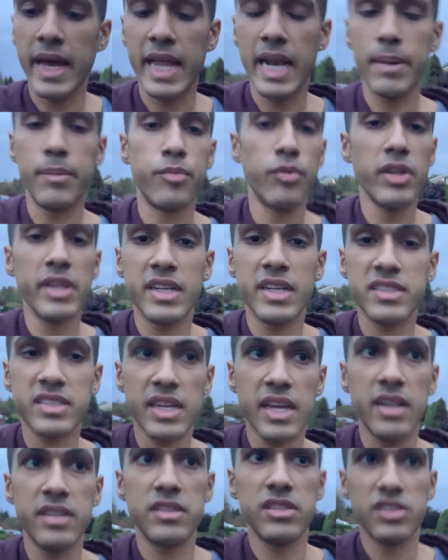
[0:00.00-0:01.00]
and I'm
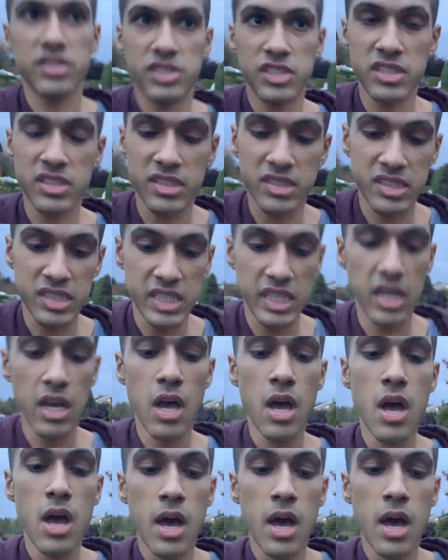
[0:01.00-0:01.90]
excited to see